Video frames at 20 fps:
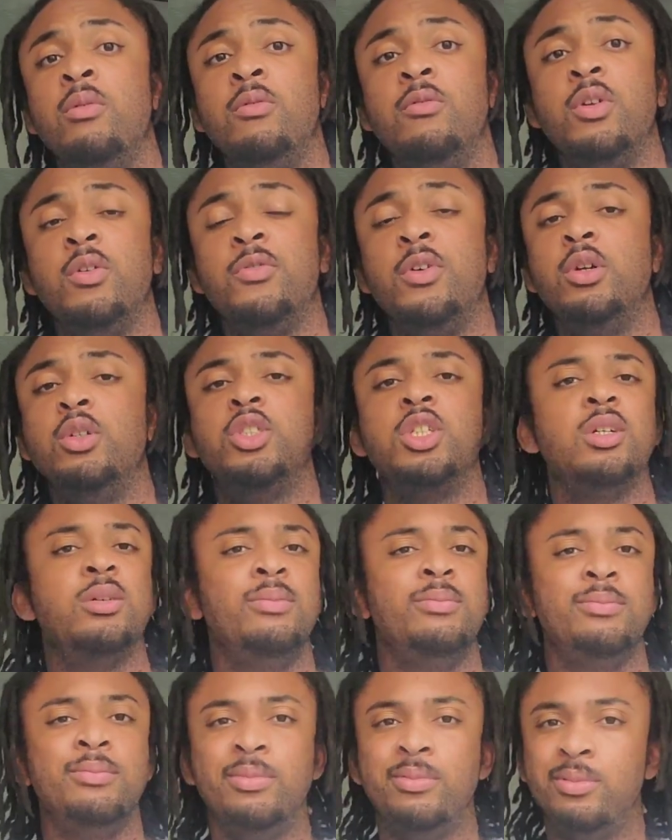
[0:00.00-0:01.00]
For the future,
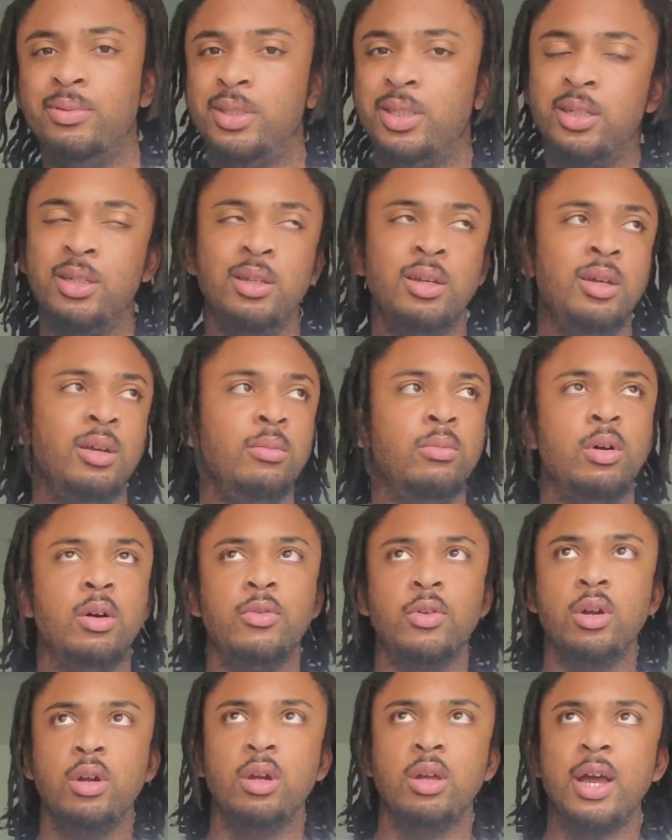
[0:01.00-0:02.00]
well, if
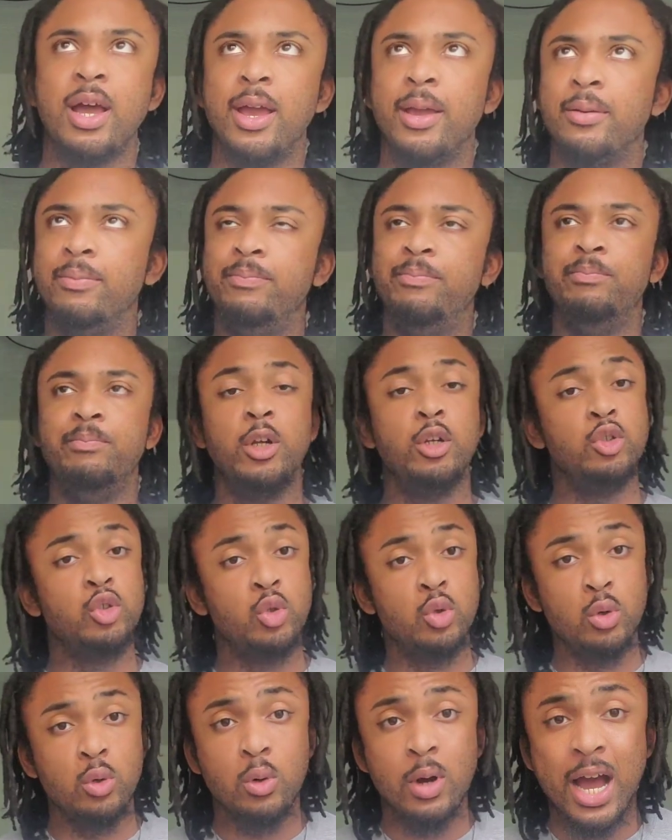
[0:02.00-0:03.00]
you're like middle
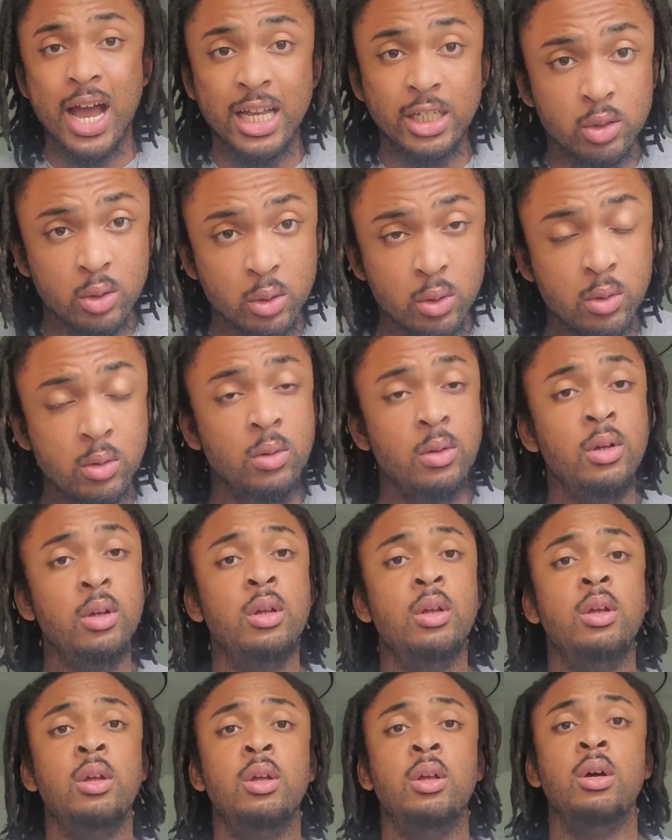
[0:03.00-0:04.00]
school, high school,
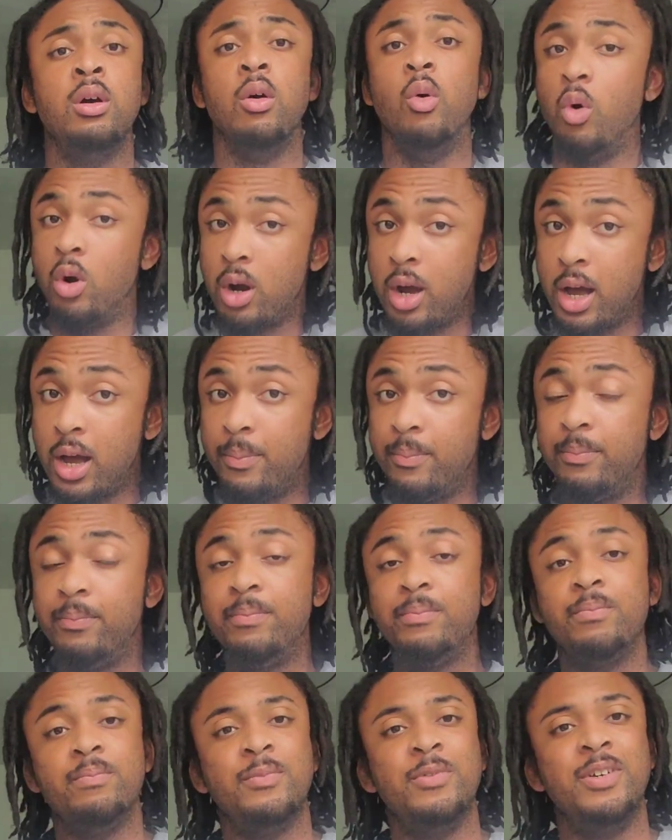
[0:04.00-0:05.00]
or up,
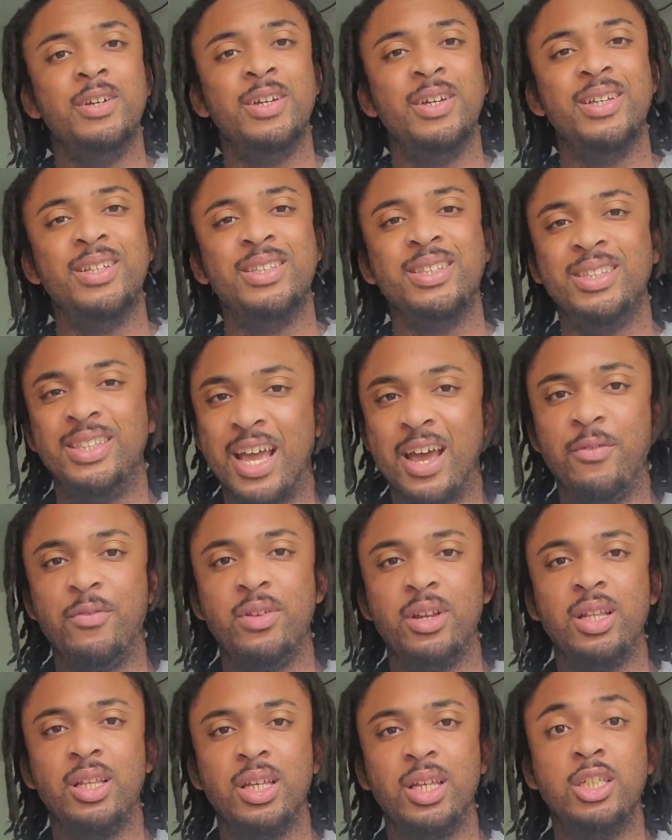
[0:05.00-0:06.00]

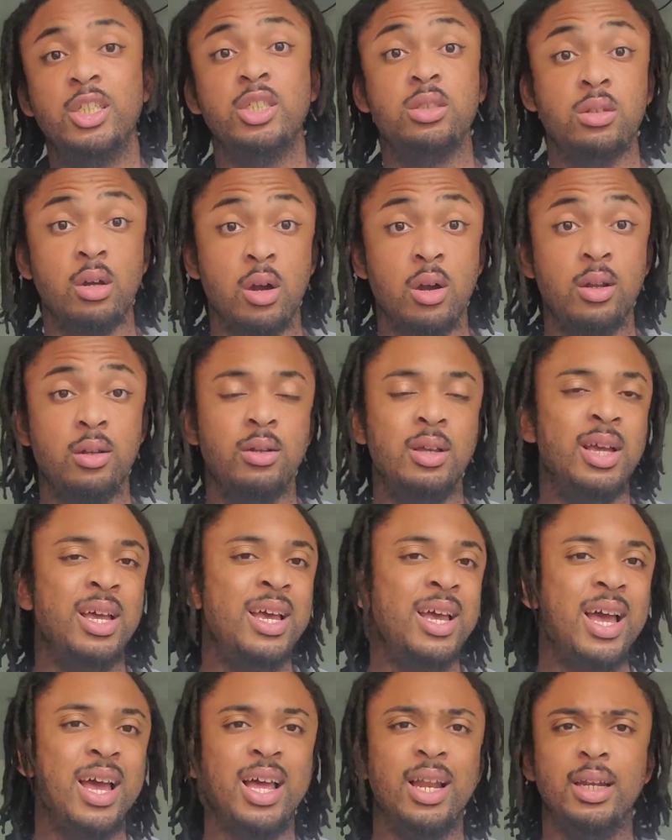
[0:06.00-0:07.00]
definitely start
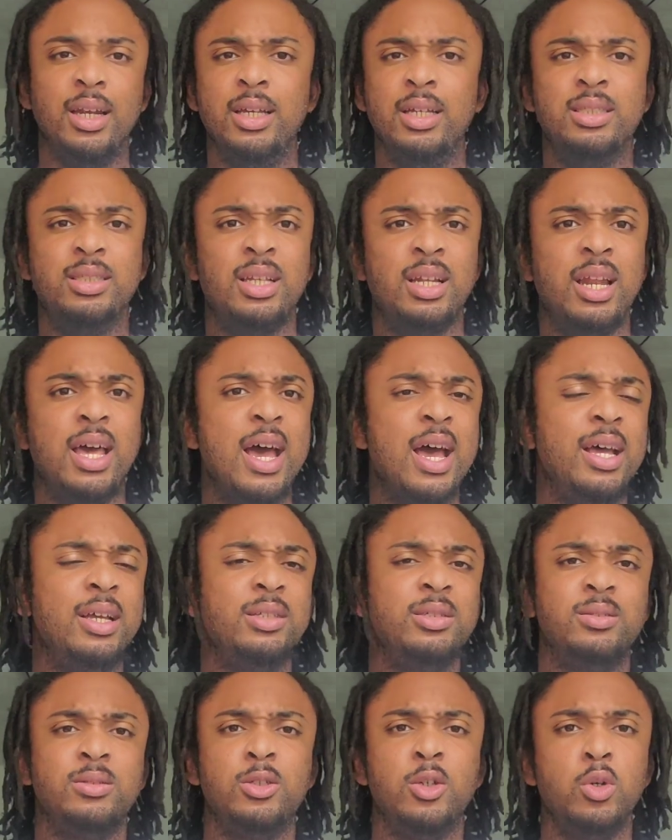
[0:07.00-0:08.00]
at least the
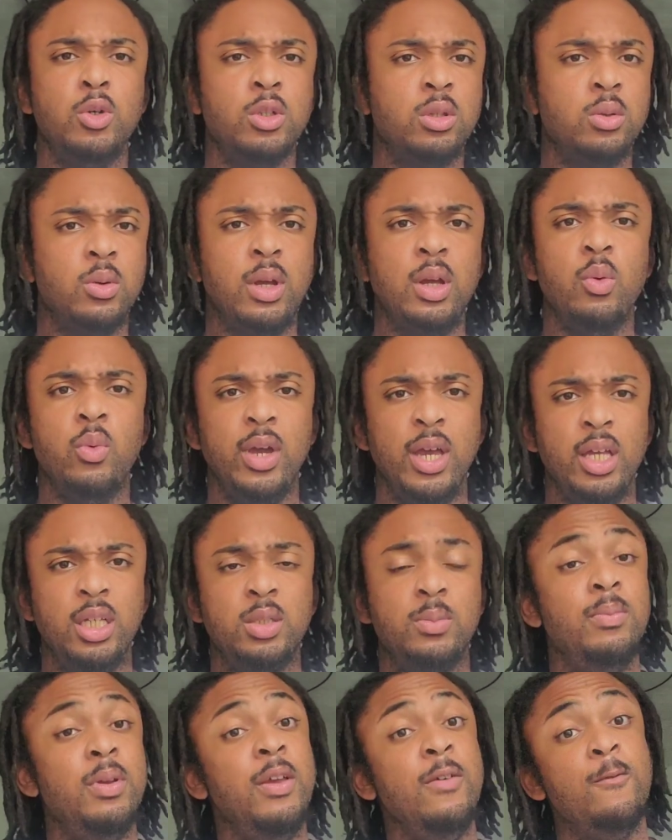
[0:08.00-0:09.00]
last 2 to 3 weeks
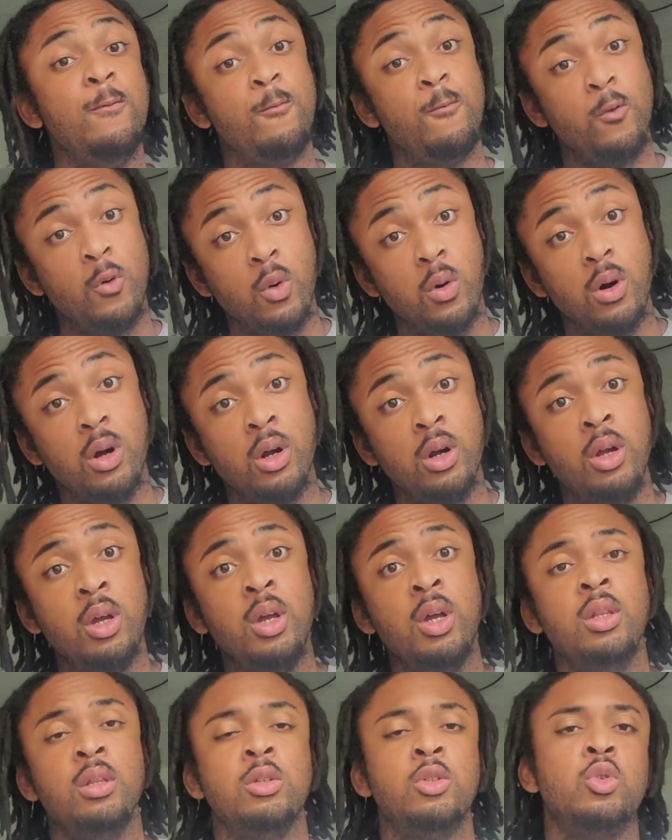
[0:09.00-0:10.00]
before
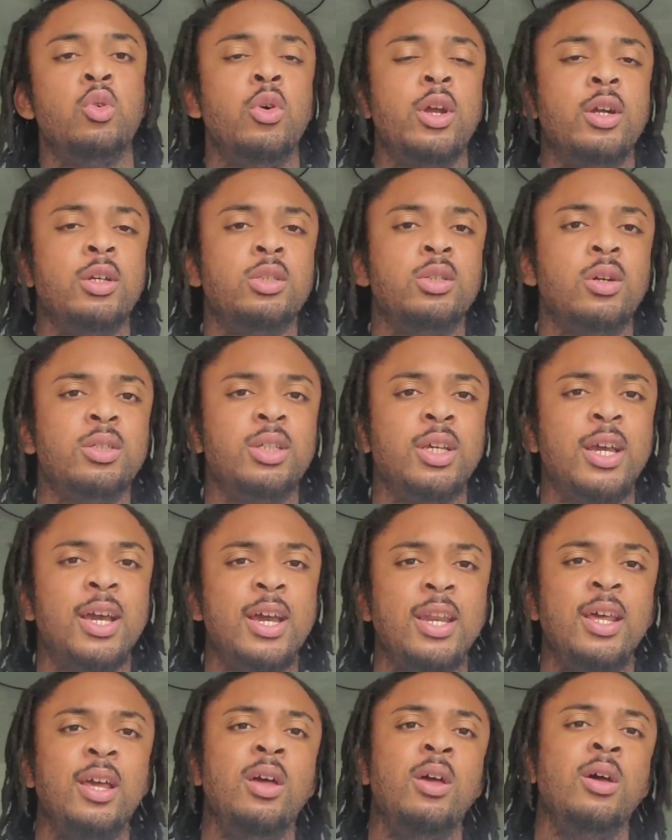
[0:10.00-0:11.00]
the school year starts
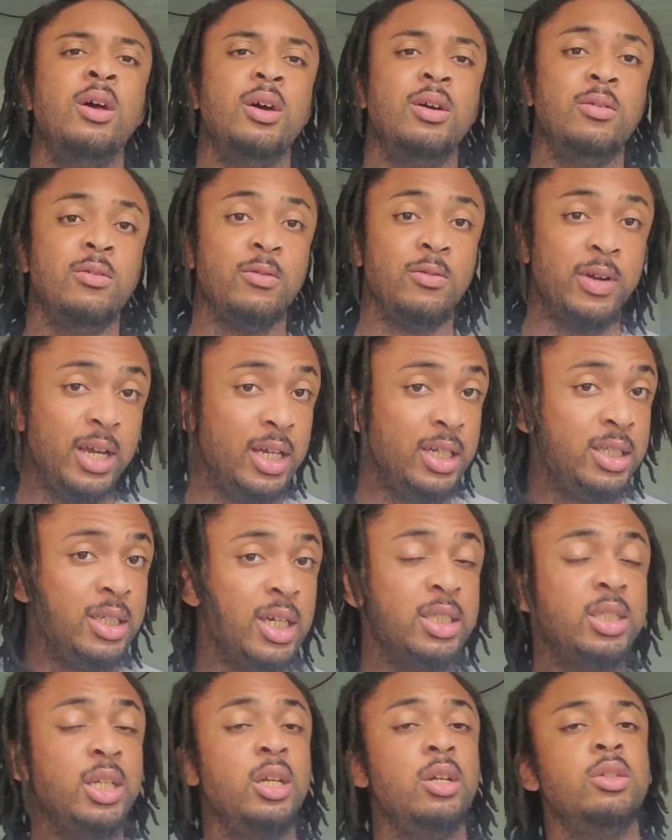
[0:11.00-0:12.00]
again,
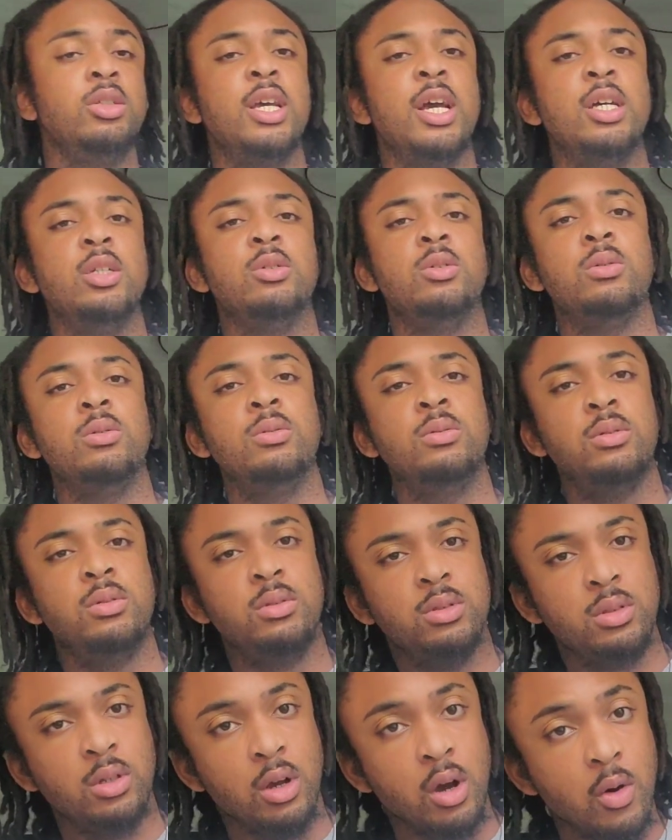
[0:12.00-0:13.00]
readjusting your schedule,
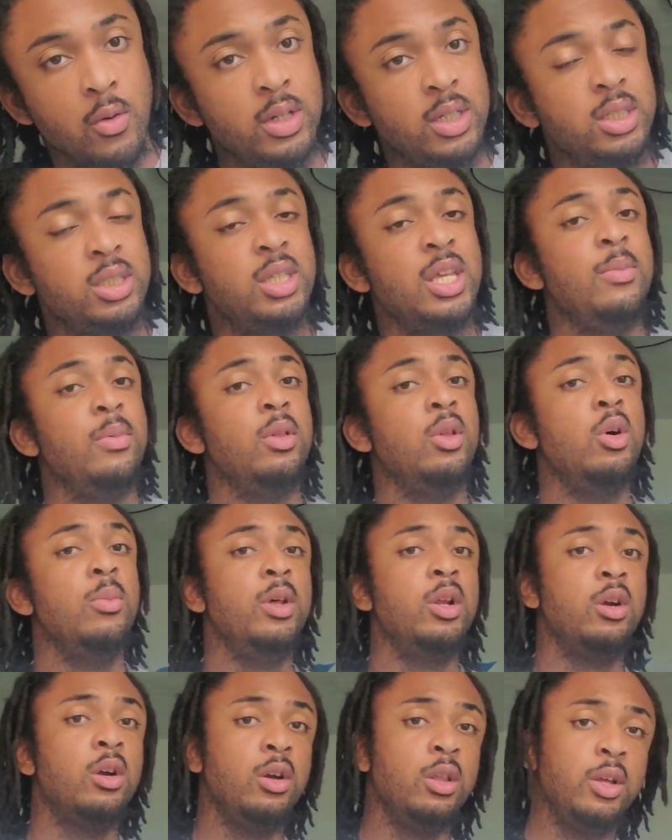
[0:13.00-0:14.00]
going to sleep a little
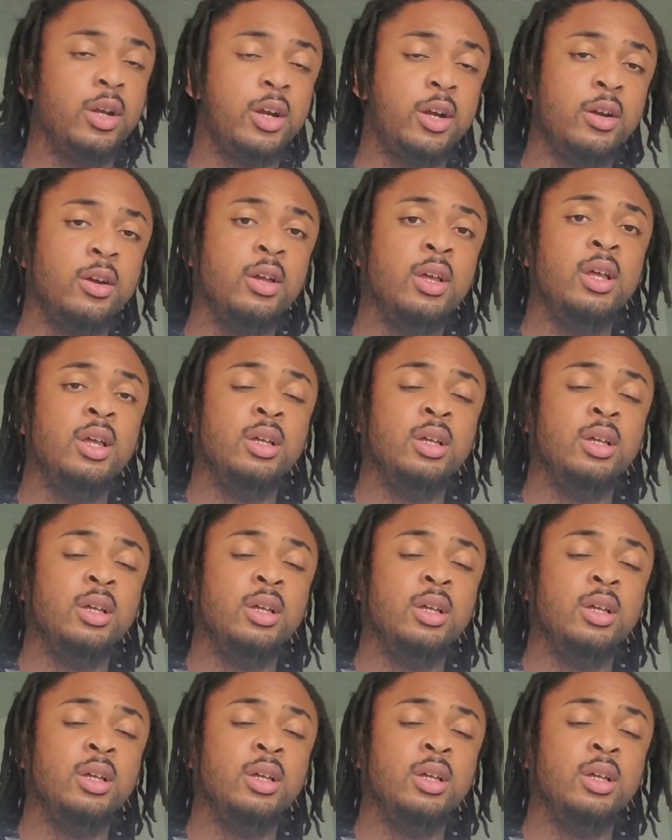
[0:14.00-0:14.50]
bit earlier